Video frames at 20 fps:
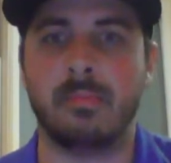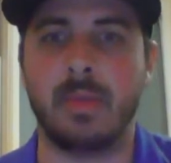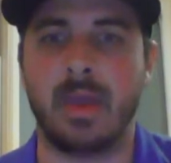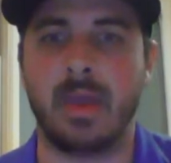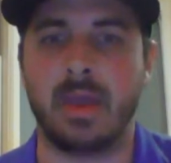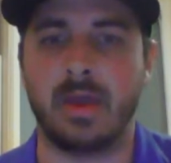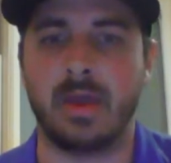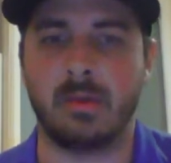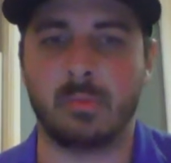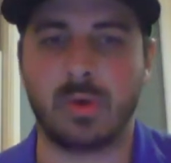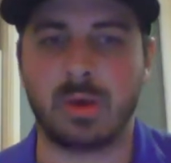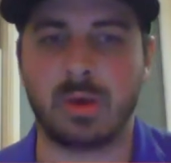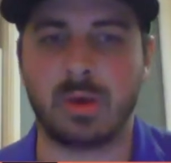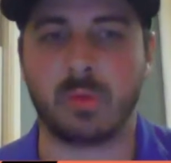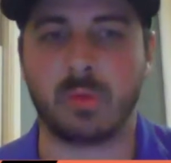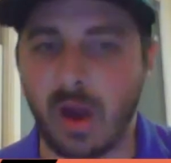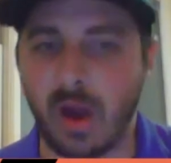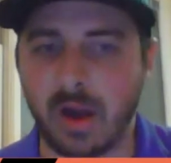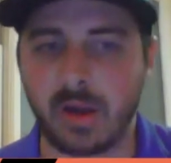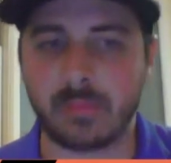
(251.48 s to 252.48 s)
And when he
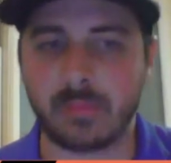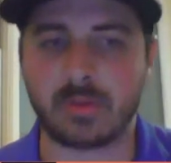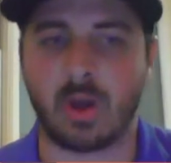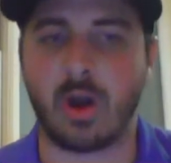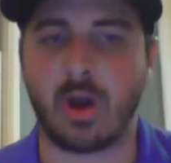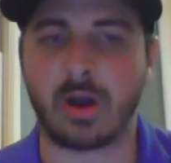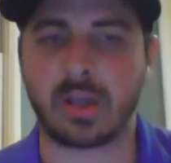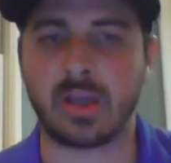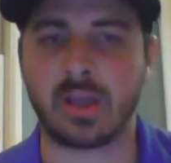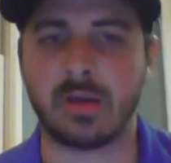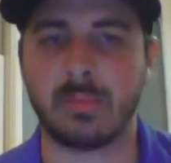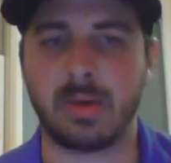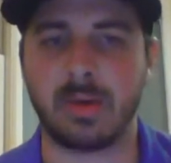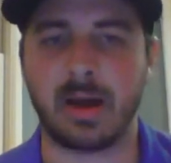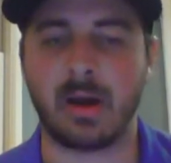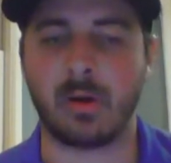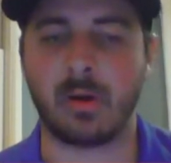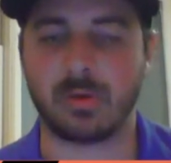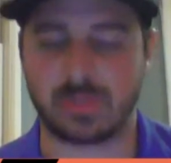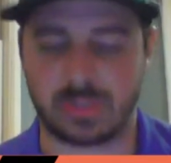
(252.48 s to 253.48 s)
brought up talking
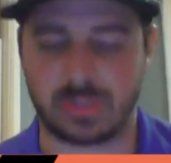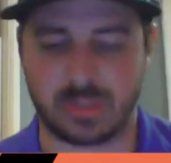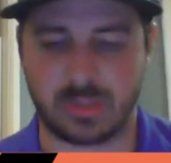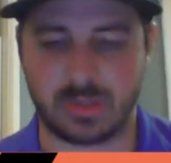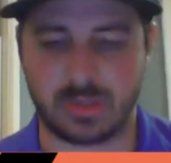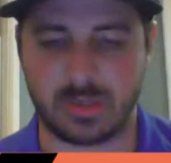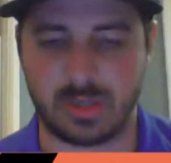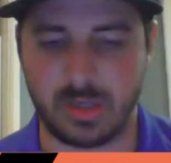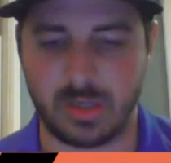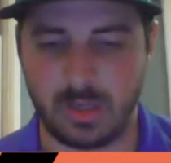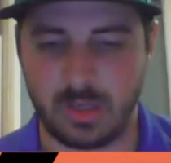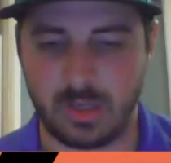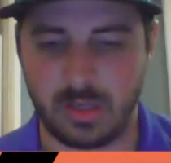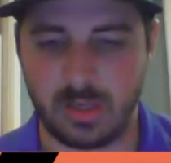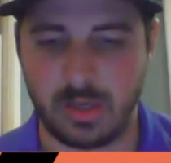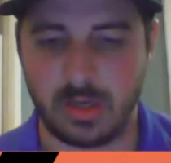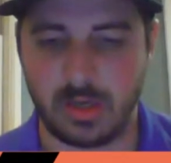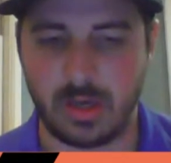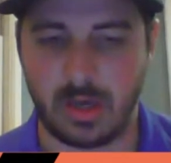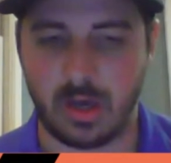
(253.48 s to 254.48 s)
about
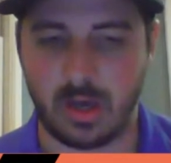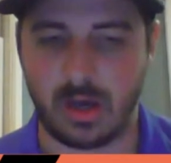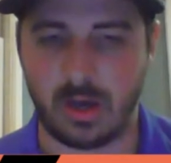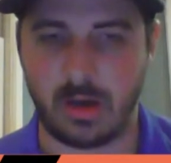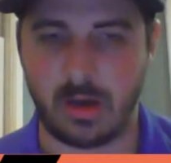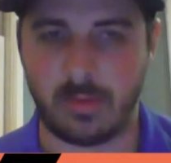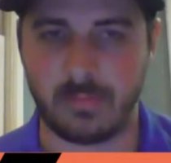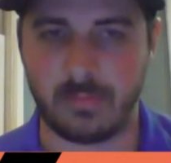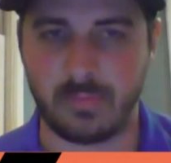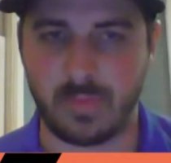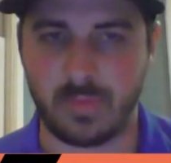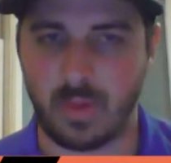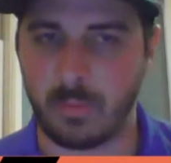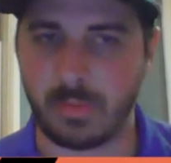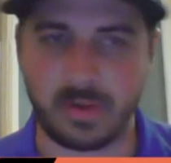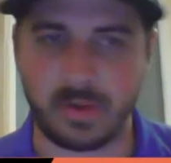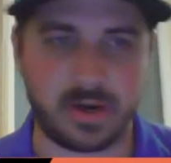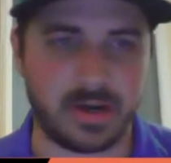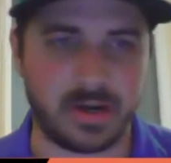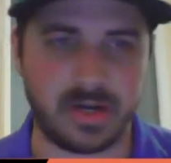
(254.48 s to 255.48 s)
the
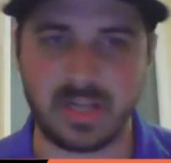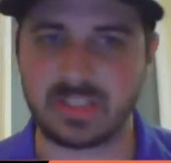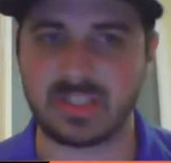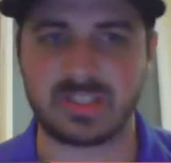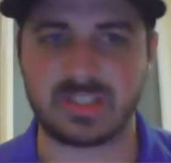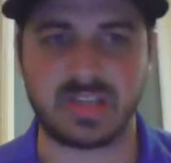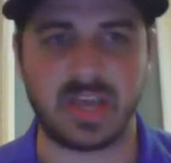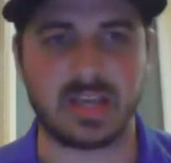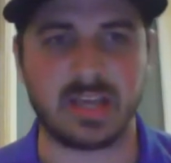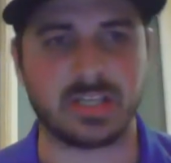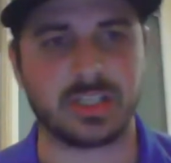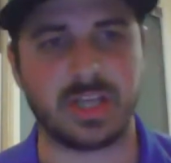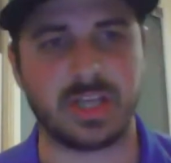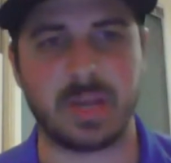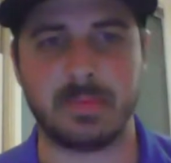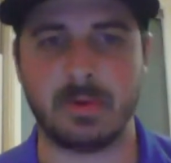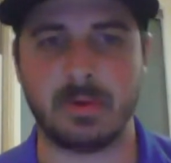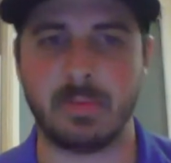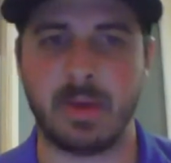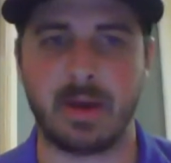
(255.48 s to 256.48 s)
player needs to stay in
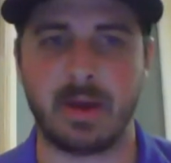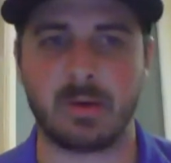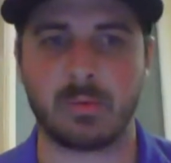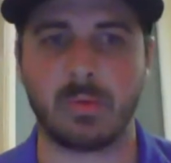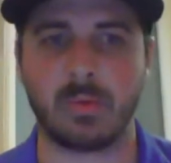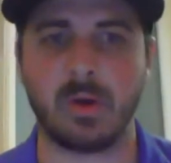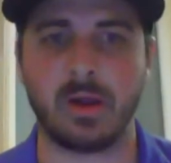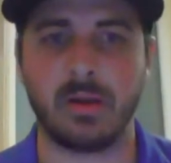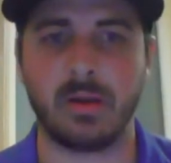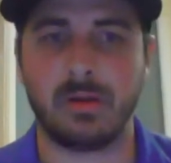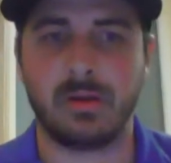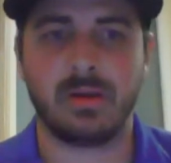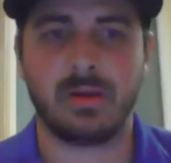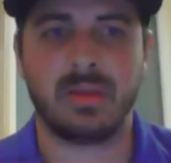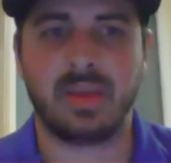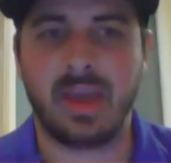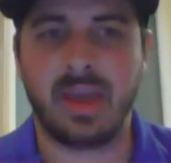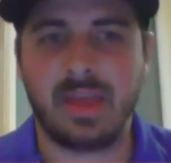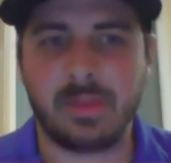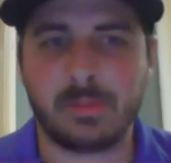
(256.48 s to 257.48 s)
shape no matter what,
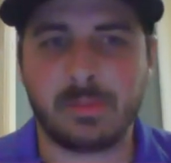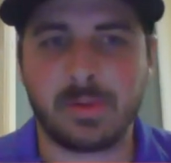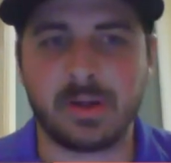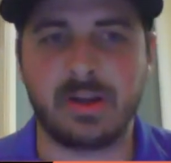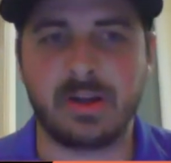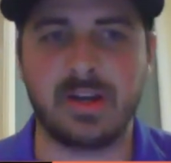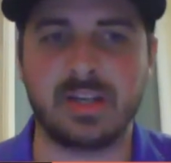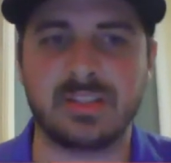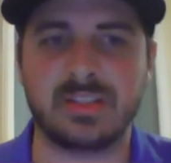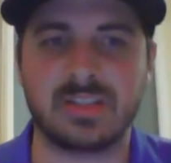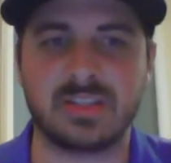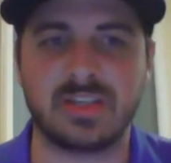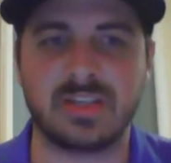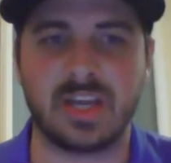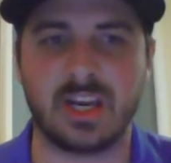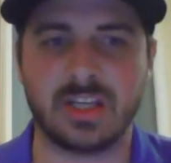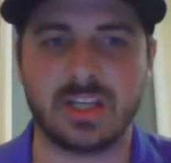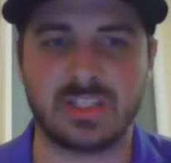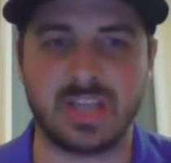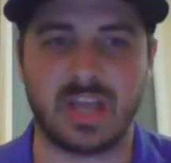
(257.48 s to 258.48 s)
yeah, the player needs to
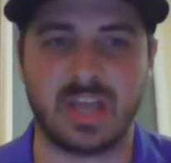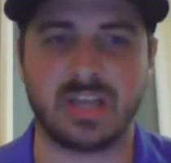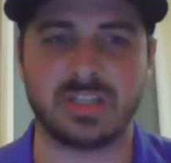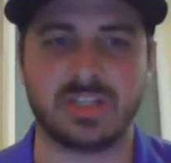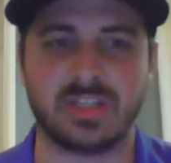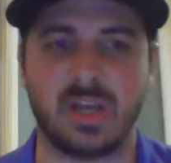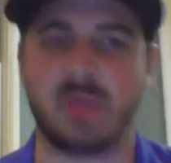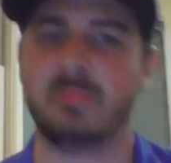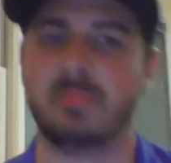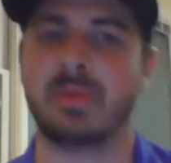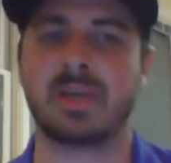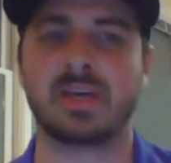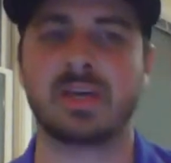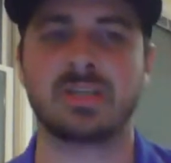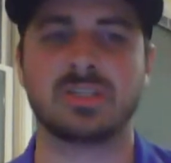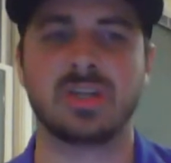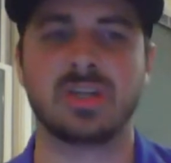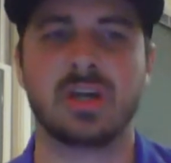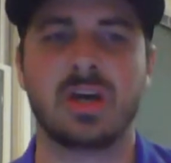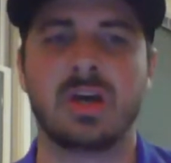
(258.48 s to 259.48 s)
stay in shape,
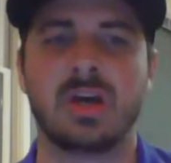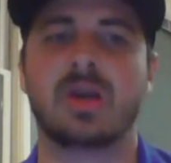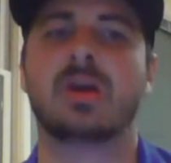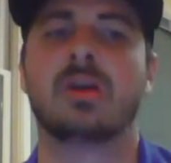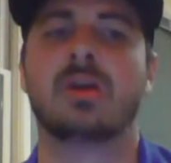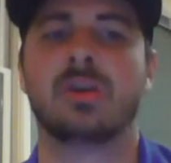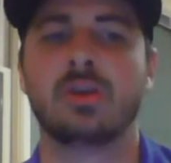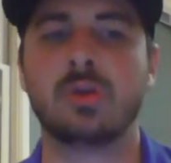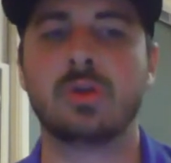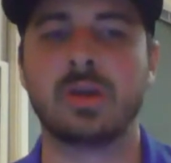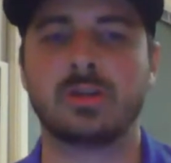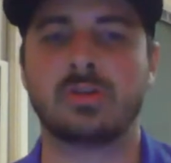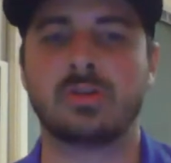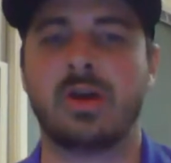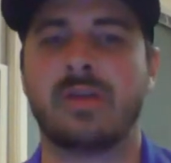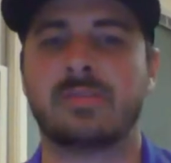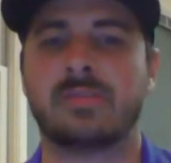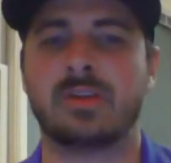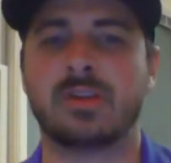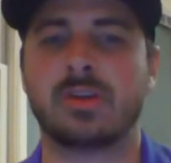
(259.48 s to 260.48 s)
because you get
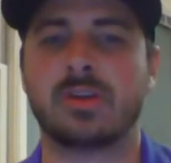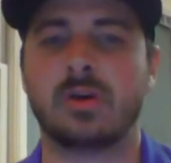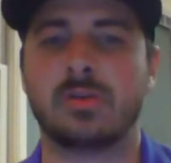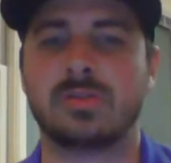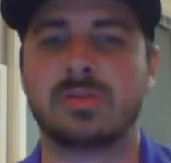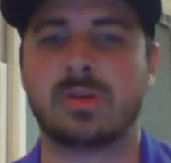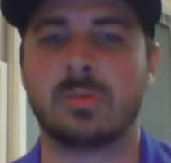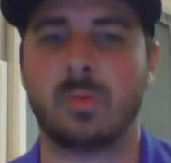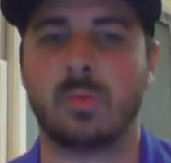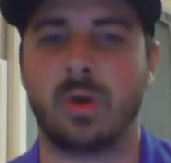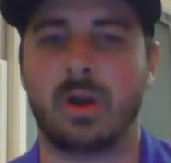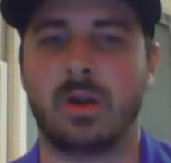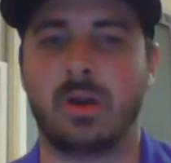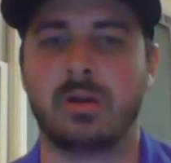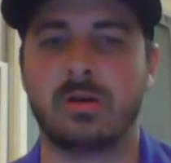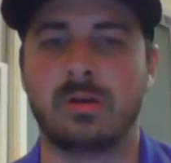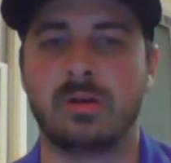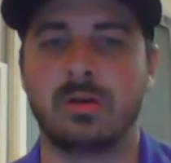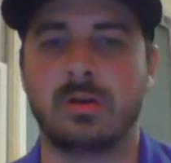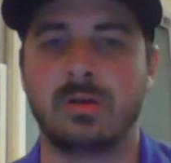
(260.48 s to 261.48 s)
drafted to go somewhere.